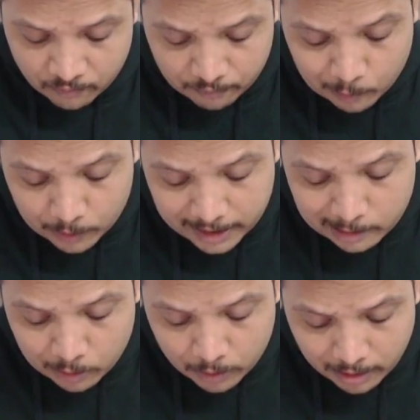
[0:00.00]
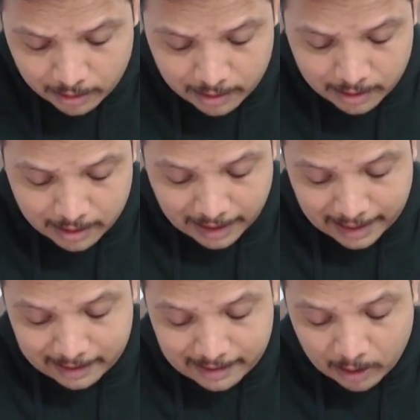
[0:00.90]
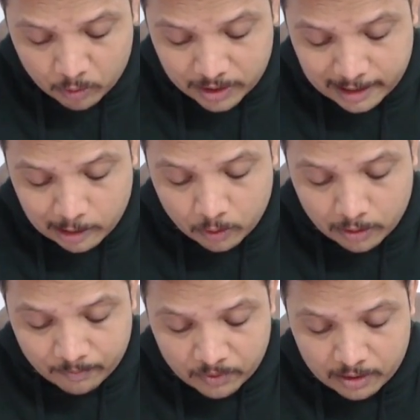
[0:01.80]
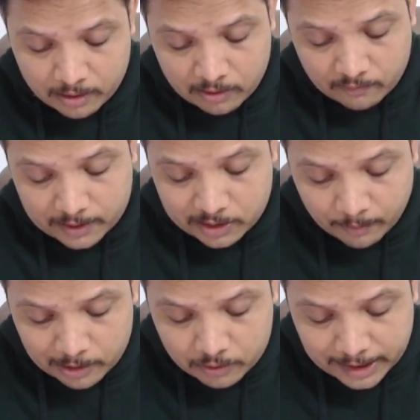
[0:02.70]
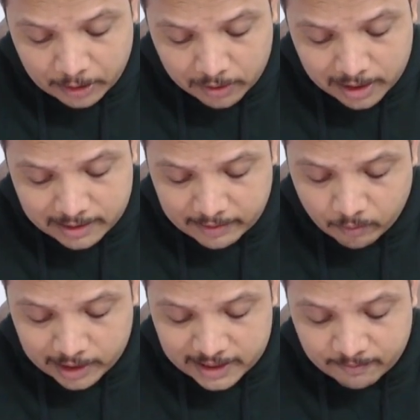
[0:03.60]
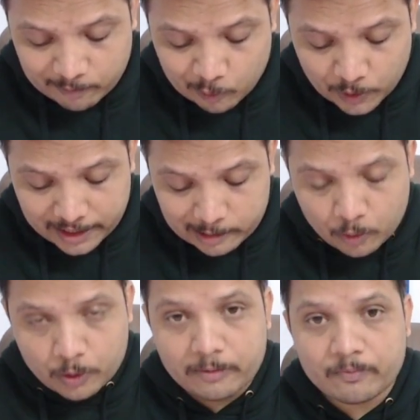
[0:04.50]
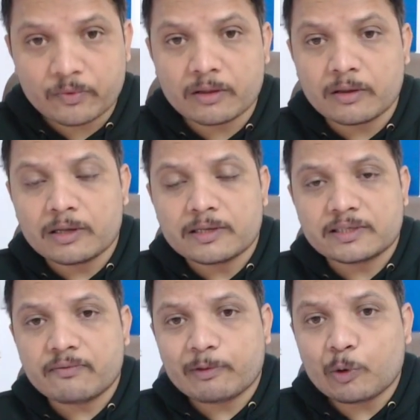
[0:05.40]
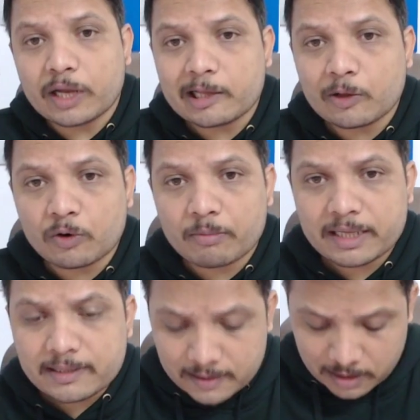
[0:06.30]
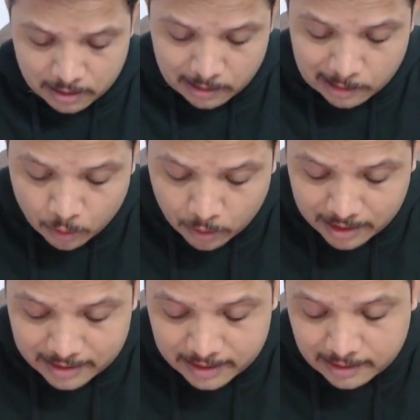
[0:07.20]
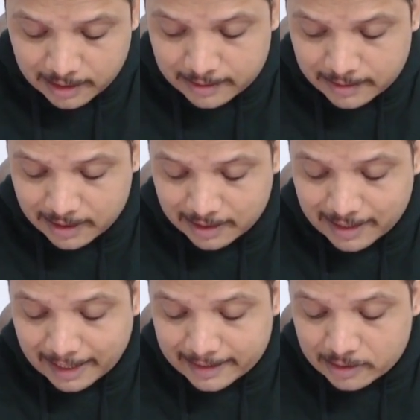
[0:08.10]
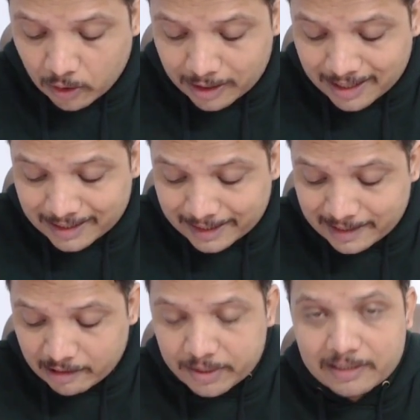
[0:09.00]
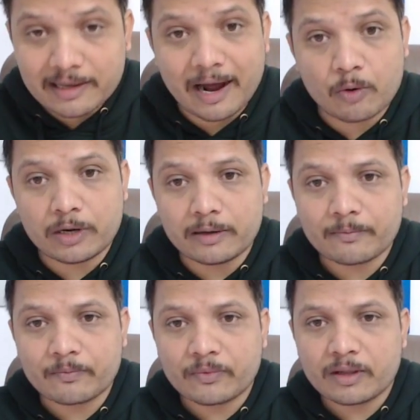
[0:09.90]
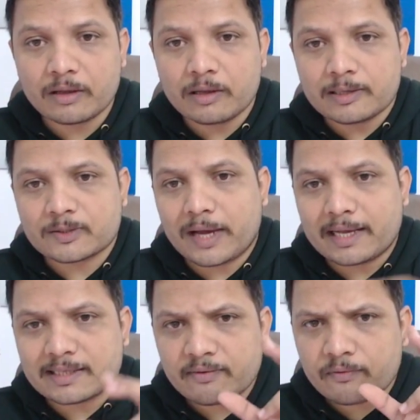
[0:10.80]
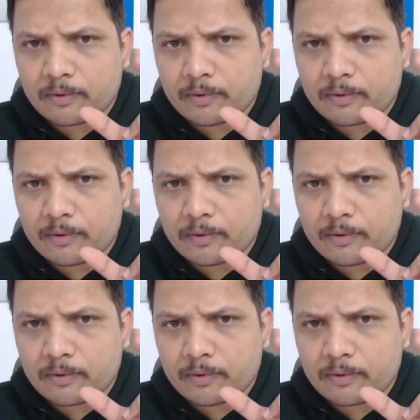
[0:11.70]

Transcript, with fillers: floating load and grounded load. First of all, you need to understand what is floating load. See, floating load means load resistance that is not connected with ground. So as if